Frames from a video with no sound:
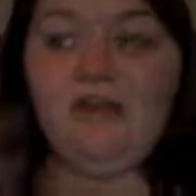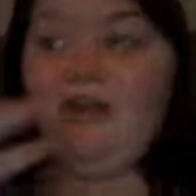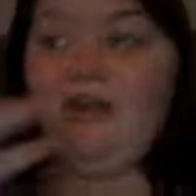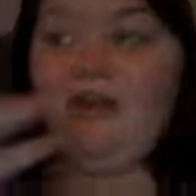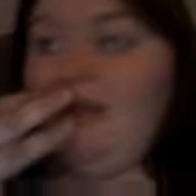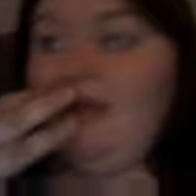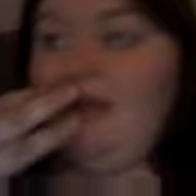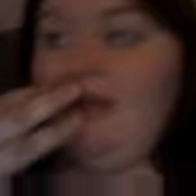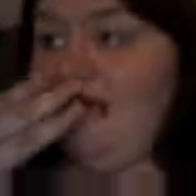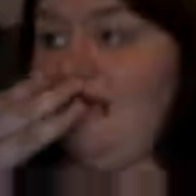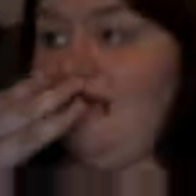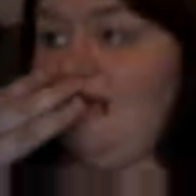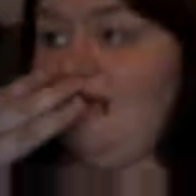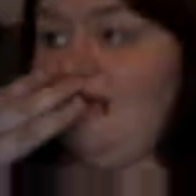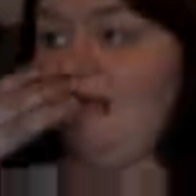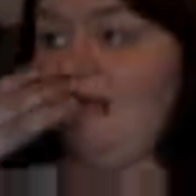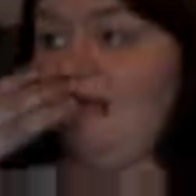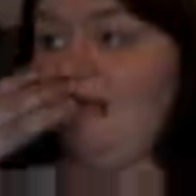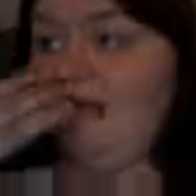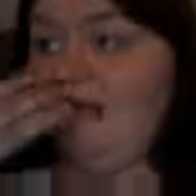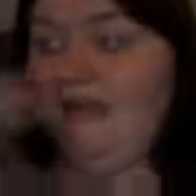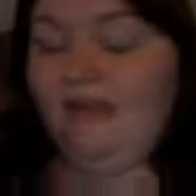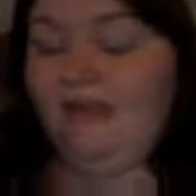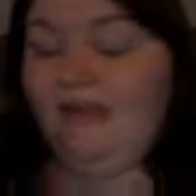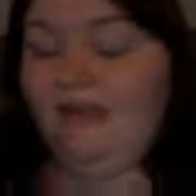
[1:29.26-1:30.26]

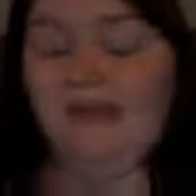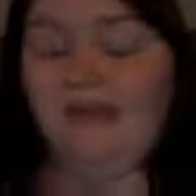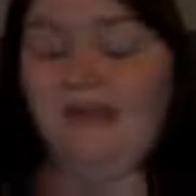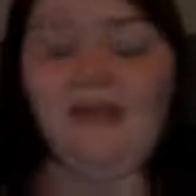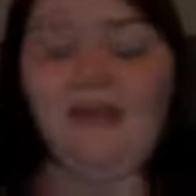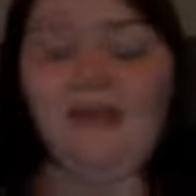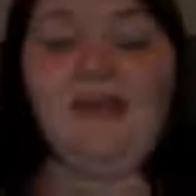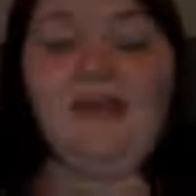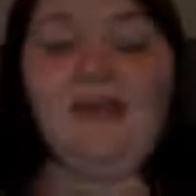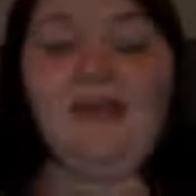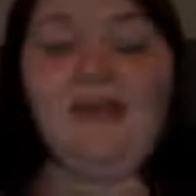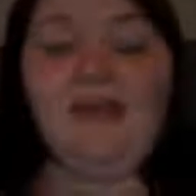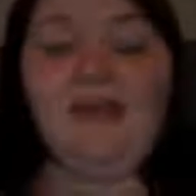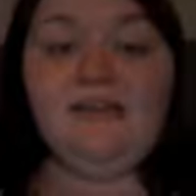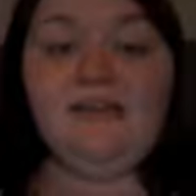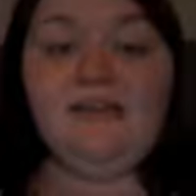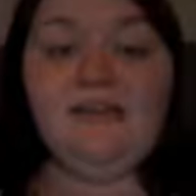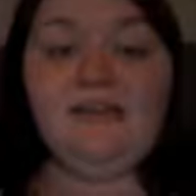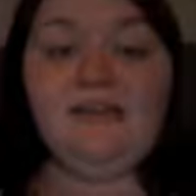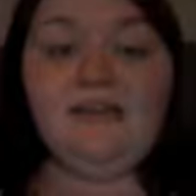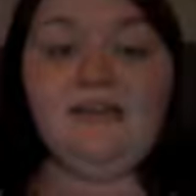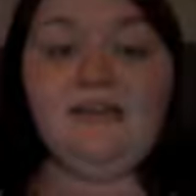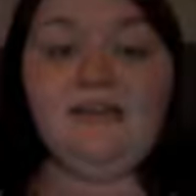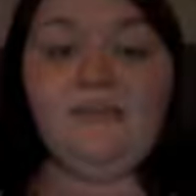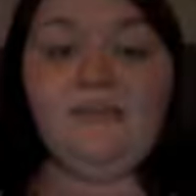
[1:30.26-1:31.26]
And in the end,
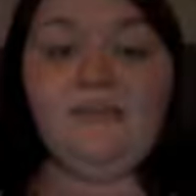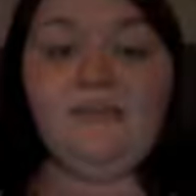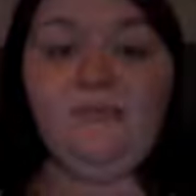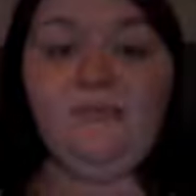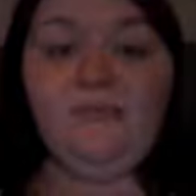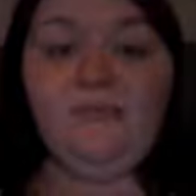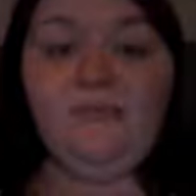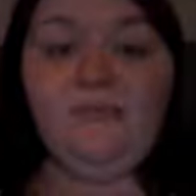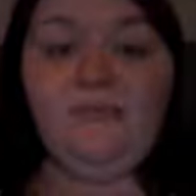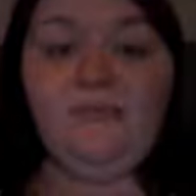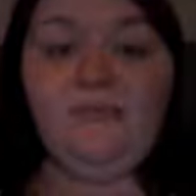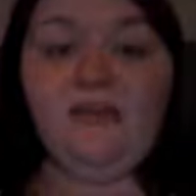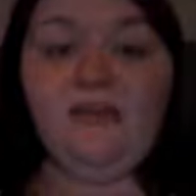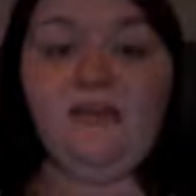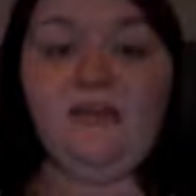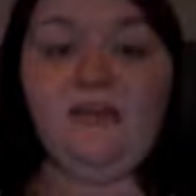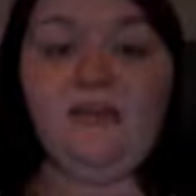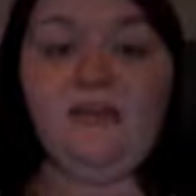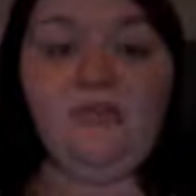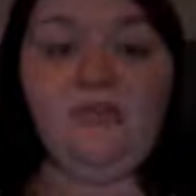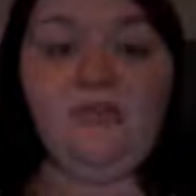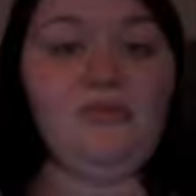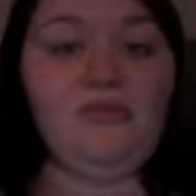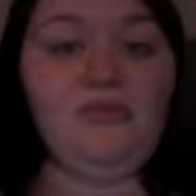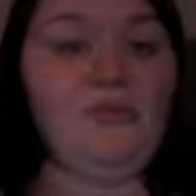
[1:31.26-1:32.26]

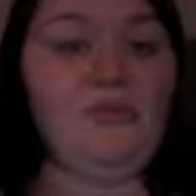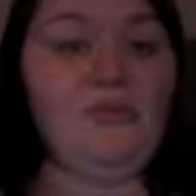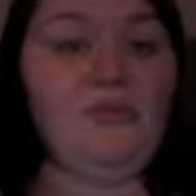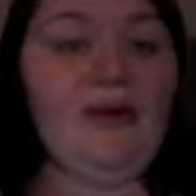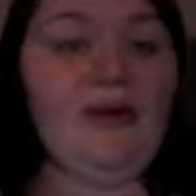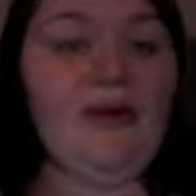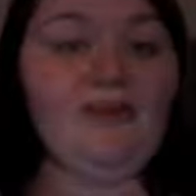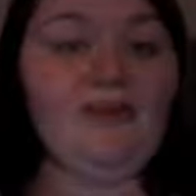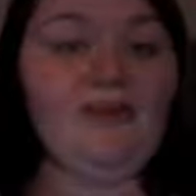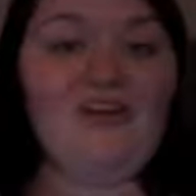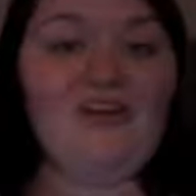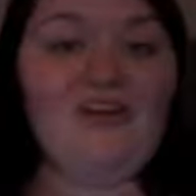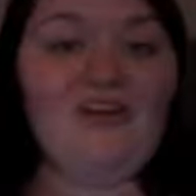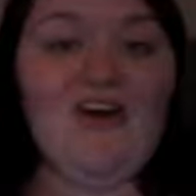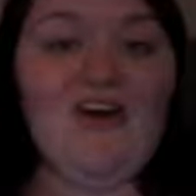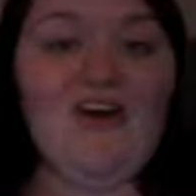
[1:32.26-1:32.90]
throughout